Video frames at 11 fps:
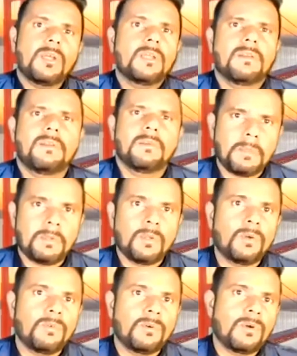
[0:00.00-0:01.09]
people go
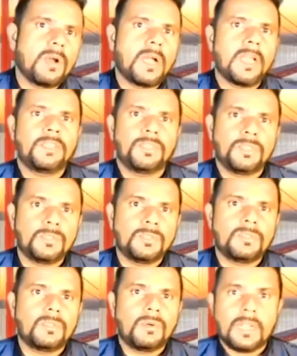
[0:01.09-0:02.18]
for ICU
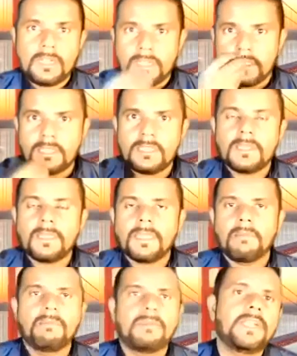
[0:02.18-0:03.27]
or under the
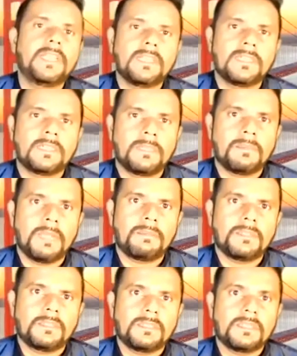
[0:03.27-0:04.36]
breathing
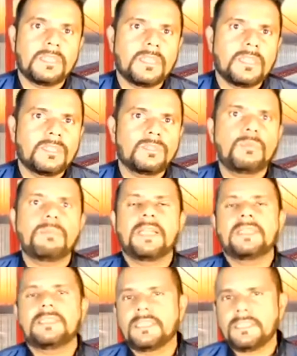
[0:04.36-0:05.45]
apparatus. So you may
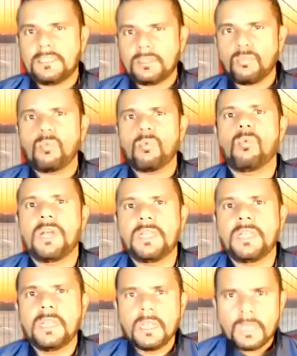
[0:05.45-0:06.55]
understand this is why
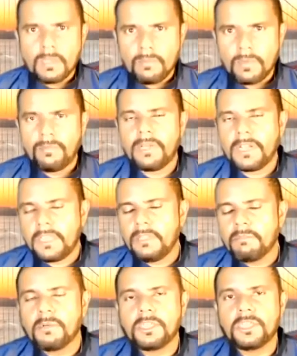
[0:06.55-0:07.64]
we are very
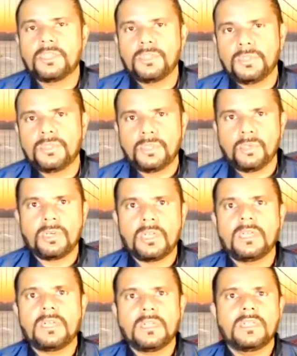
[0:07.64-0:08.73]
important to do yoga
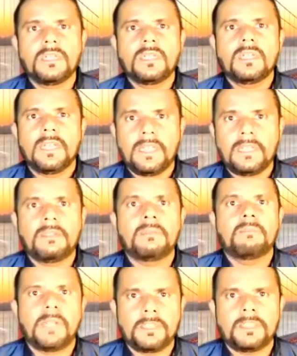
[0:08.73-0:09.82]
and
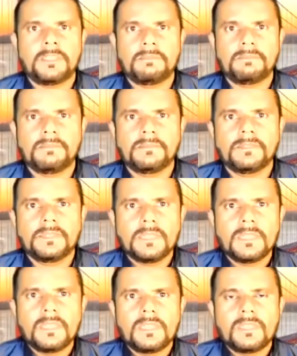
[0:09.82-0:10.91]
pranayama.
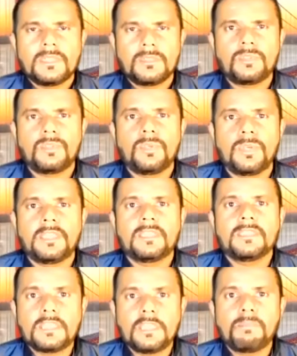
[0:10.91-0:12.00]
So you can
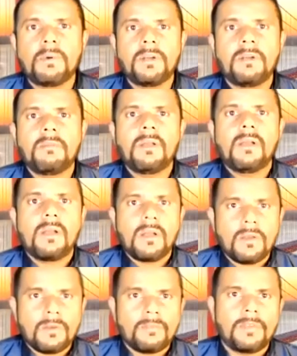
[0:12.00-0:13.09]
just keep on
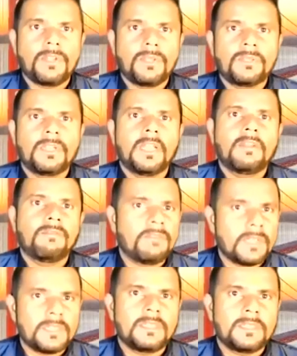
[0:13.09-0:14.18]
very good and very.